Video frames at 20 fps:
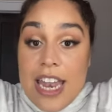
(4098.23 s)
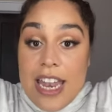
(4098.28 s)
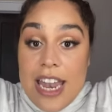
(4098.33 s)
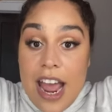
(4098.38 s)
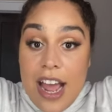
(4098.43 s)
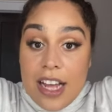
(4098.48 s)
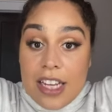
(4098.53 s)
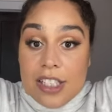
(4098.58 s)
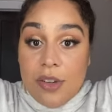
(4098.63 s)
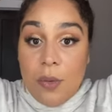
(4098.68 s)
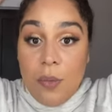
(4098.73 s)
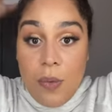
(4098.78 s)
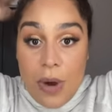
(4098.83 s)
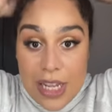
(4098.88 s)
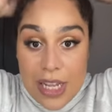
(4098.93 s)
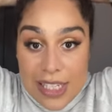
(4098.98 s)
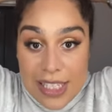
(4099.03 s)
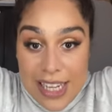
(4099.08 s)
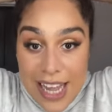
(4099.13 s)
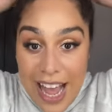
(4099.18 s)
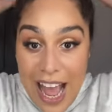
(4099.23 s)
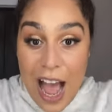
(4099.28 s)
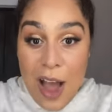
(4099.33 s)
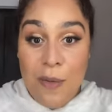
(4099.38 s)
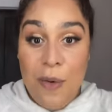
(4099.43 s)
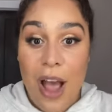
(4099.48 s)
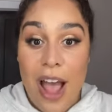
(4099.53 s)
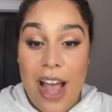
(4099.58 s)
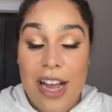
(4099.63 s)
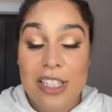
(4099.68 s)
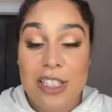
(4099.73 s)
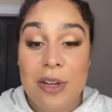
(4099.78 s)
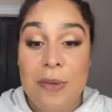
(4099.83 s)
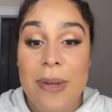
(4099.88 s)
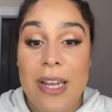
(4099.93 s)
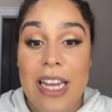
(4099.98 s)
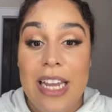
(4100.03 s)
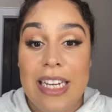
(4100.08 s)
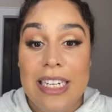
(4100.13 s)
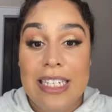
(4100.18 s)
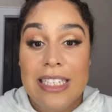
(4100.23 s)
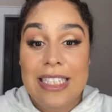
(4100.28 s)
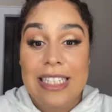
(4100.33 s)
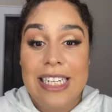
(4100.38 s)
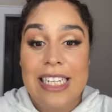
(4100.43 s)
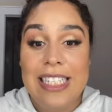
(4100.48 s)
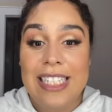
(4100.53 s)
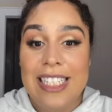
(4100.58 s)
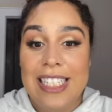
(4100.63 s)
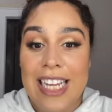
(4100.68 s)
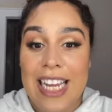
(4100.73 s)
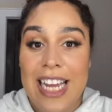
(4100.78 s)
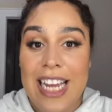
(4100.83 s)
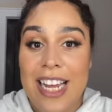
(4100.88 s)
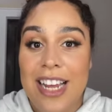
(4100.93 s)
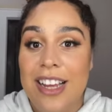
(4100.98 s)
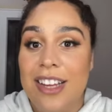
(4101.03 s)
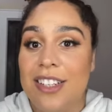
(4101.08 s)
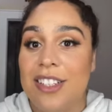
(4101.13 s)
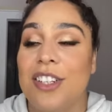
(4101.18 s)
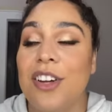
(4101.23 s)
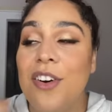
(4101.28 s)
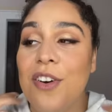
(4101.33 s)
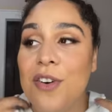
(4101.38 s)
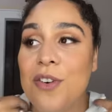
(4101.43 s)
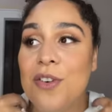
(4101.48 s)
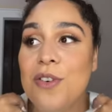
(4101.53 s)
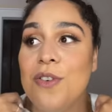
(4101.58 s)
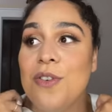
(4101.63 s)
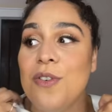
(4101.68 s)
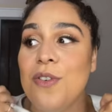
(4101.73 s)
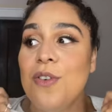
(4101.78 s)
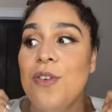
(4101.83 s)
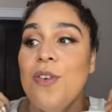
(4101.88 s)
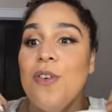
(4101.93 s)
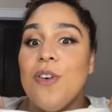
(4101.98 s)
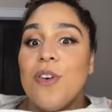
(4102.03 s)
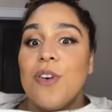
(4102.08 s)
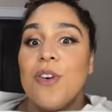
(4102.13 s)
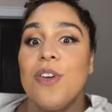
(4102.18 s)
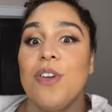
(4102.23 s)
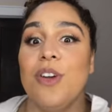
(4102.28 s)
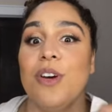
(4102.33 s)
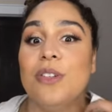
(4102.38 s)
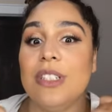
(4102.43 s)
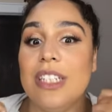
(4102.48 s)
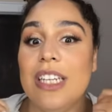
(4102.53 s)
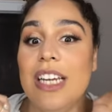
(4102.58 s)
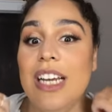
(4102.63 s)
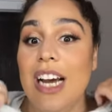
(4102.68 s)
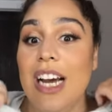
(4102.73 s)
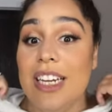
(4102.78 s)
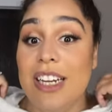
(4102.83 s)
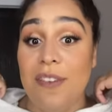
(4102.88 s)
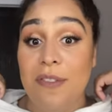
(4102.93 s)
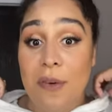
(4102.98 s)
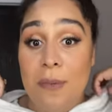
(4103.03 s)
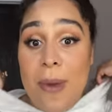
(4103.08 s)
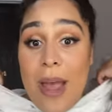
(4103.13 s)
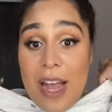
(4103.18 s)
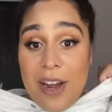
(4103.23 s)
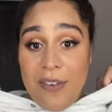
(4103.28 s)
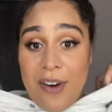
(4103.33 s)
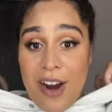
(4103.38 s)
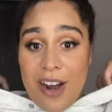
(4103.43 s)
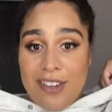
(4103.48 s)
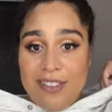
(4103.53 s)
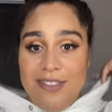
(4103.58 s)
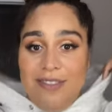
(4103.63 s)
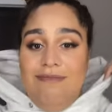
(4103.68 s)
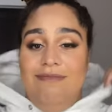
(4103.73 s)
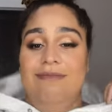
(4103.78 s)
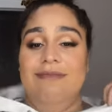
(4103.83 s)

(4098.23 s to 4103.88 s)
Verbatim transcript: next wednesday i will actually be in dc so you'll see a different background